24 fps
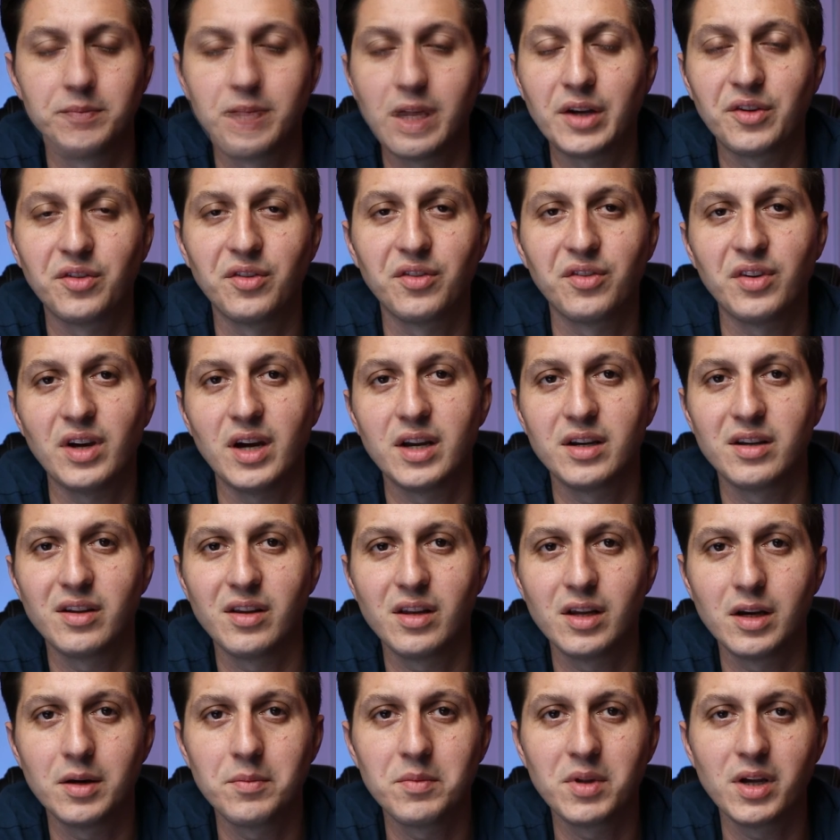That's a sign to
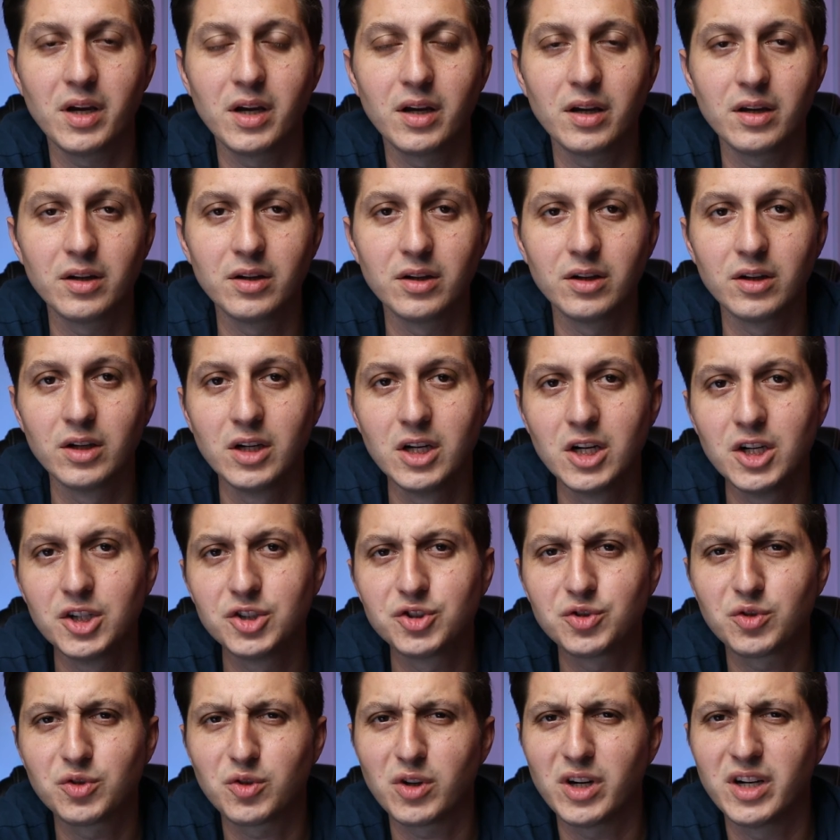them that you're
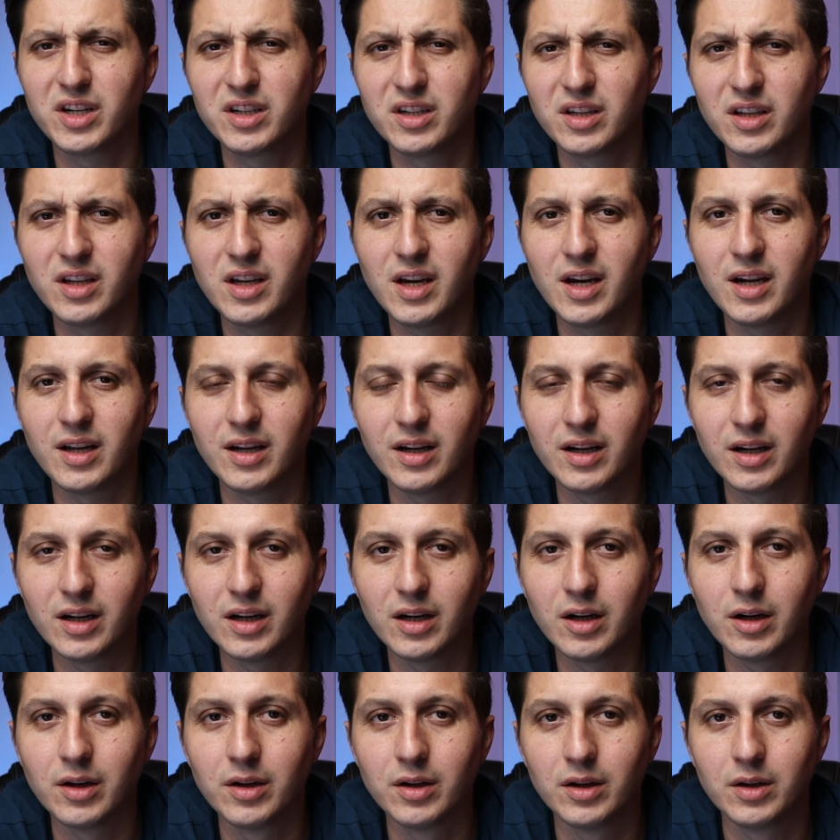trying to get
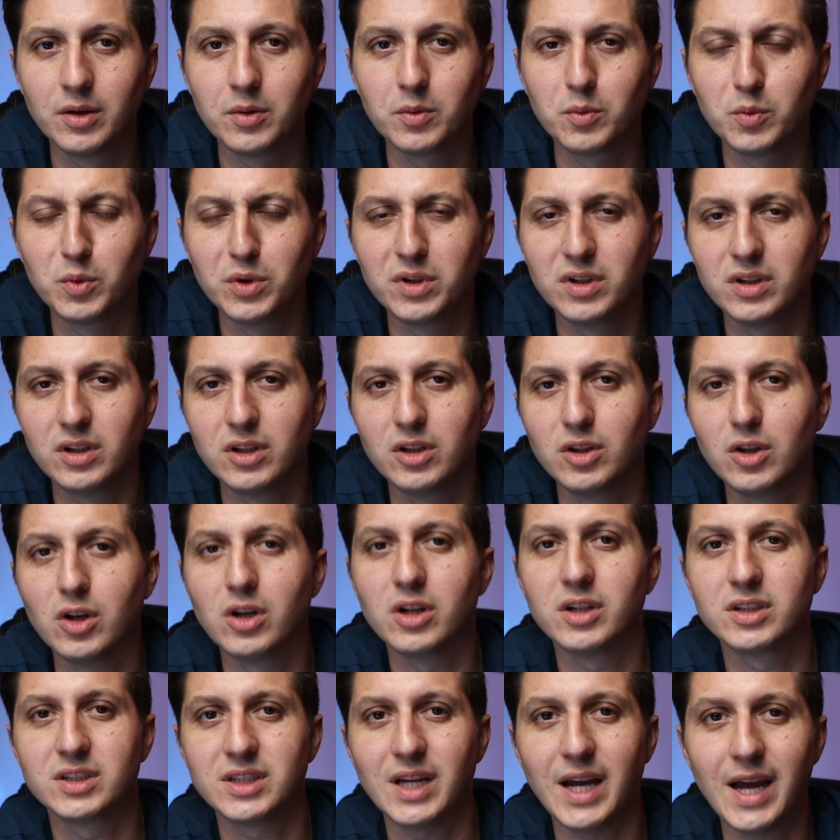a really
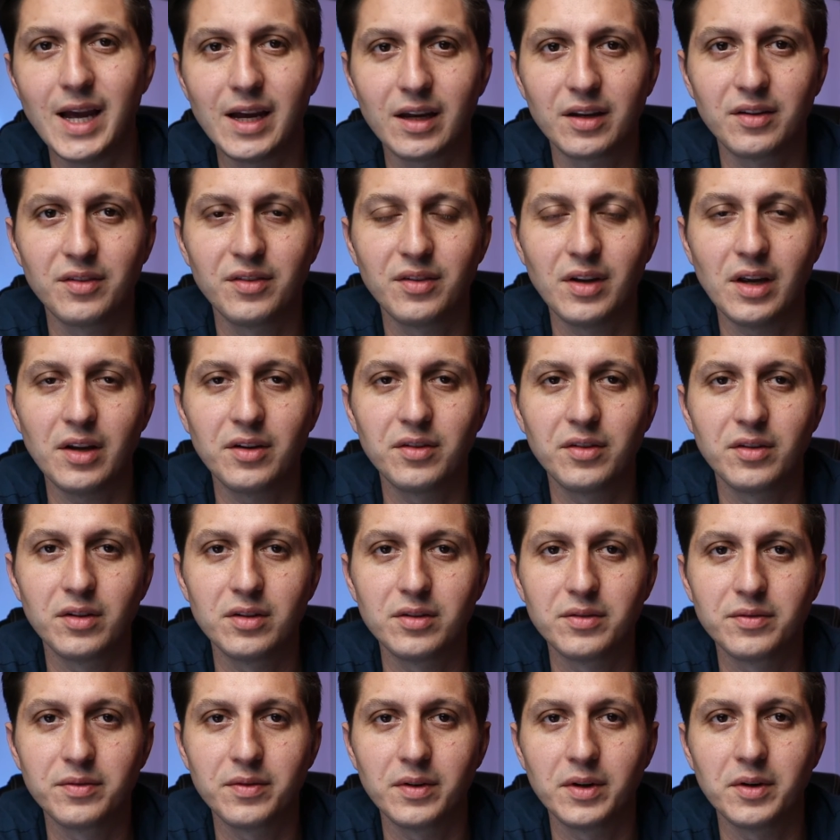large excess
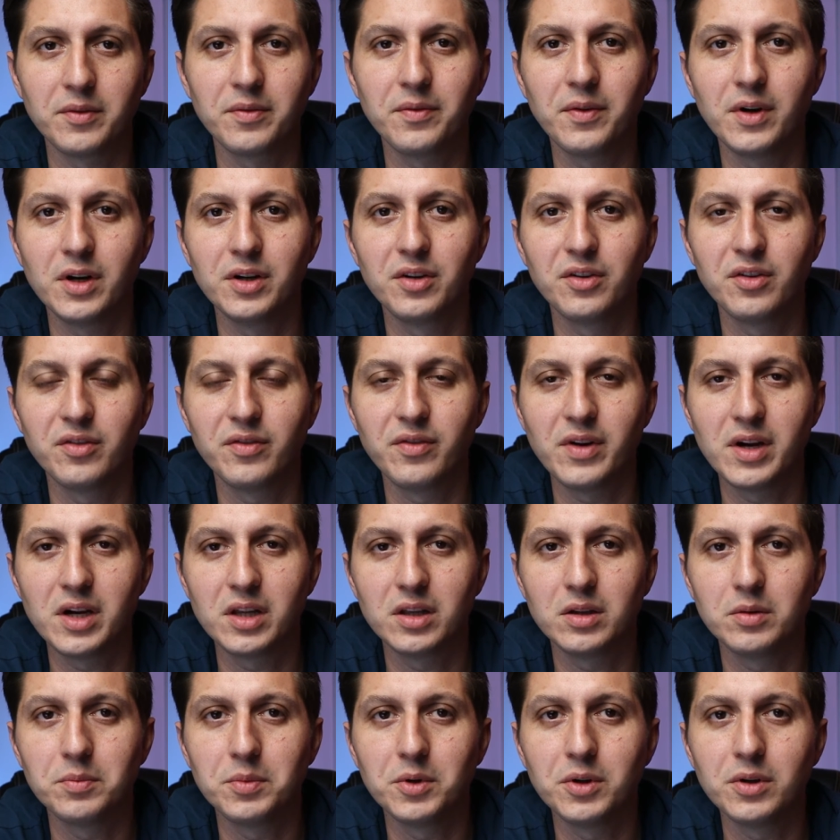of funds
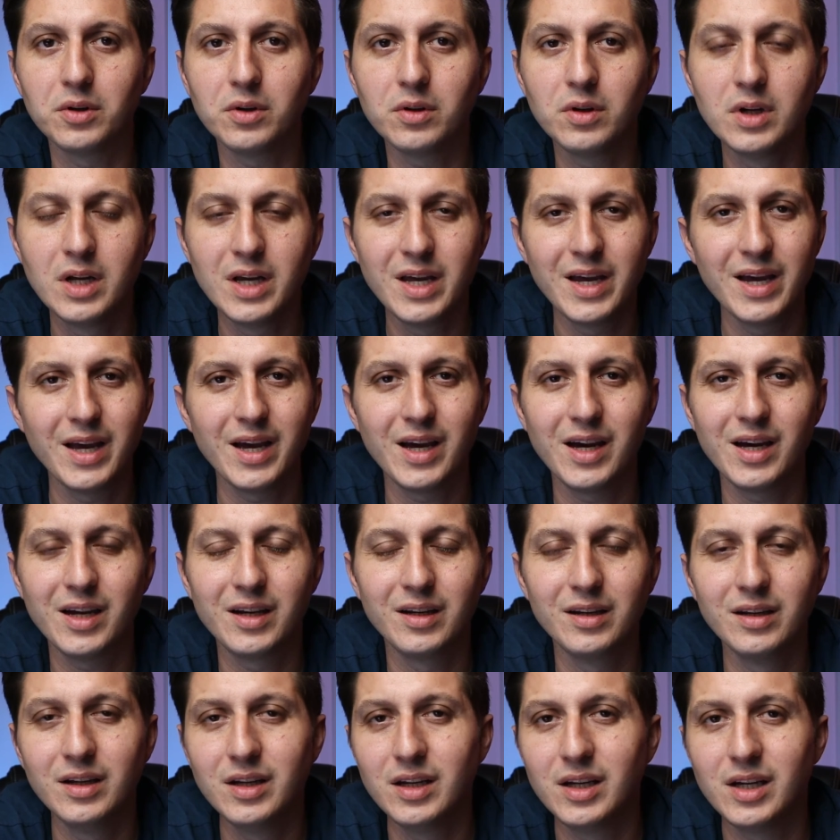available,
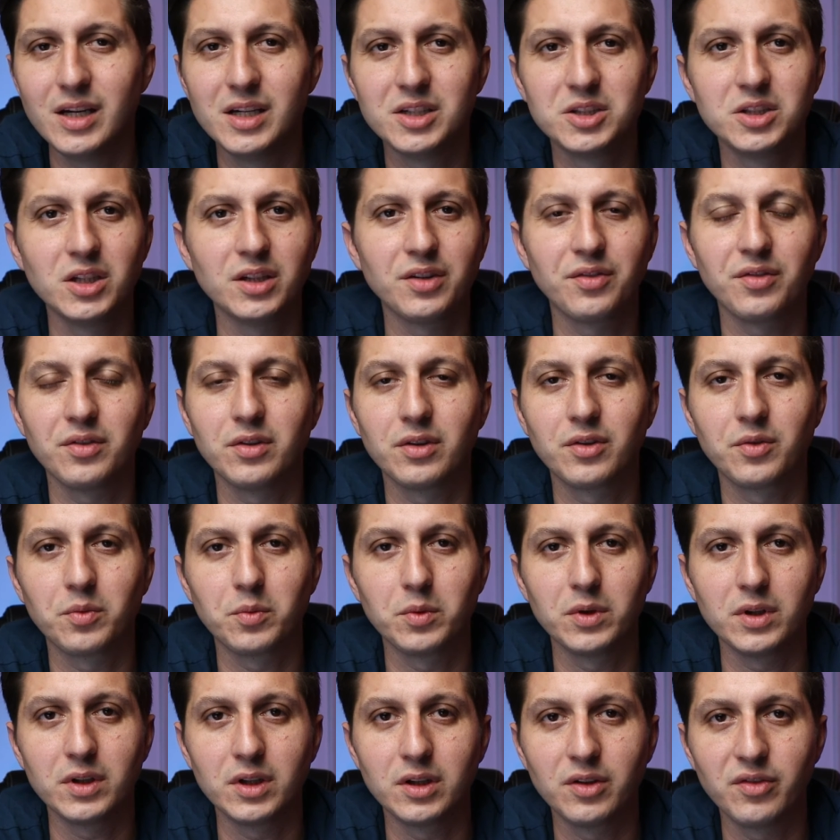and it just looks
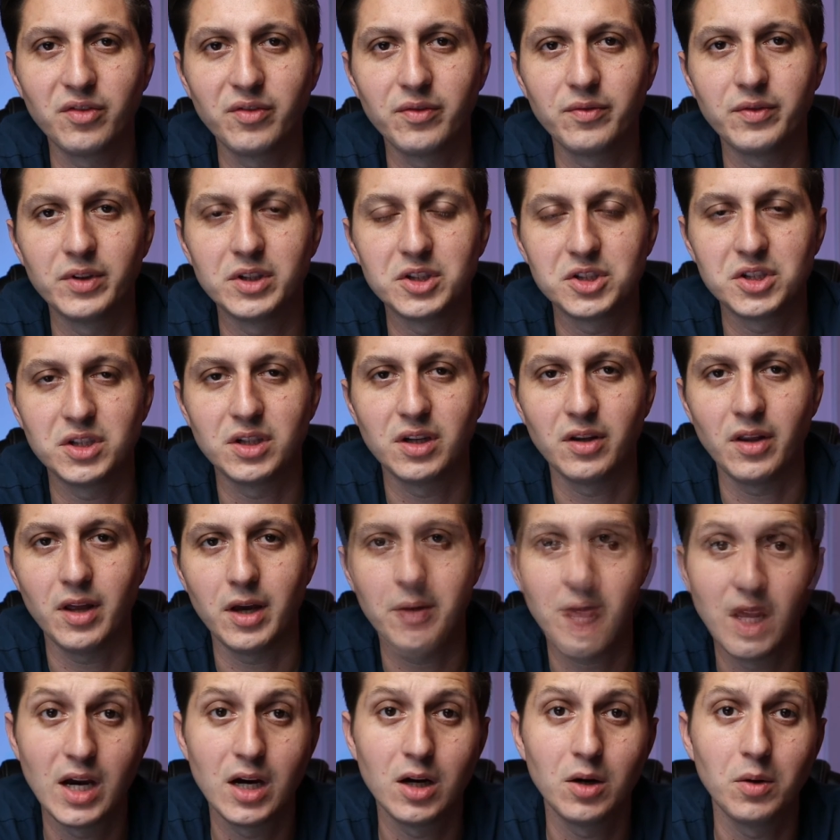really fishy to them.
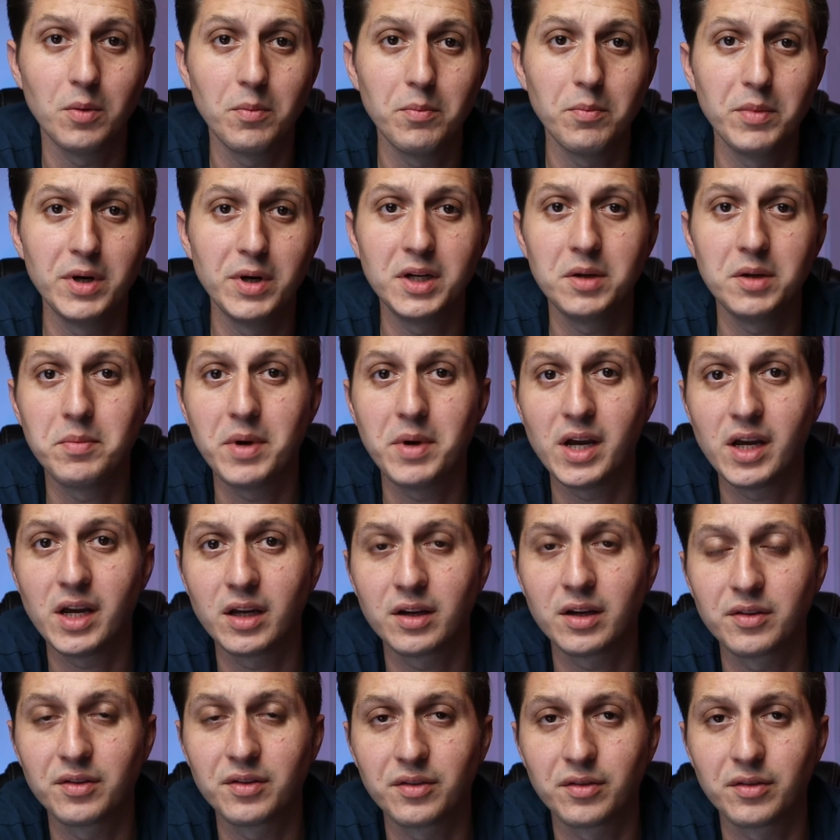Now, many
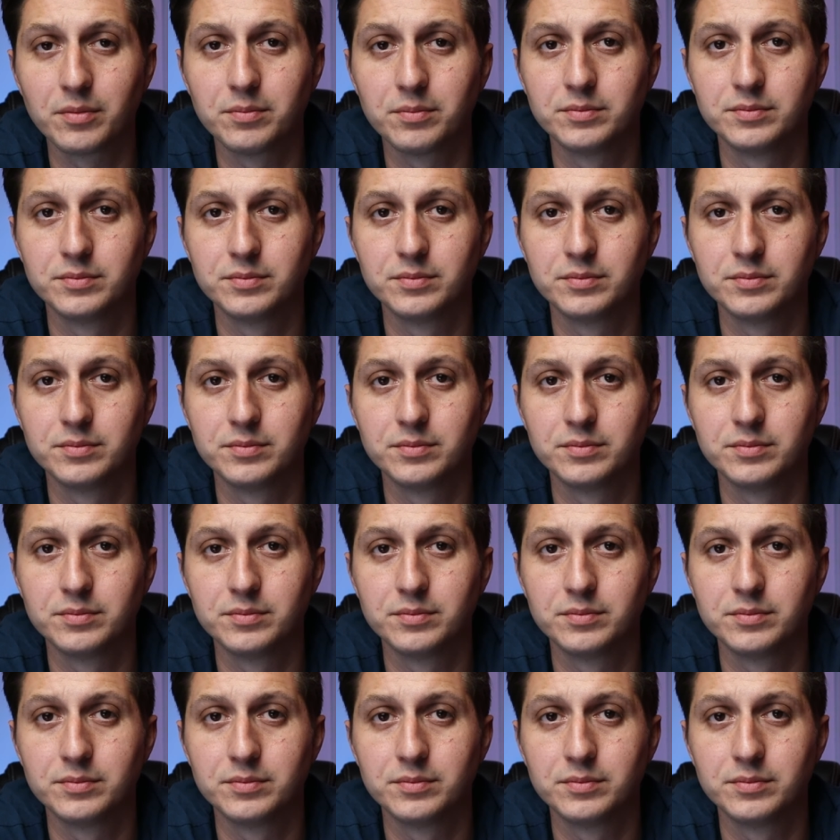banks,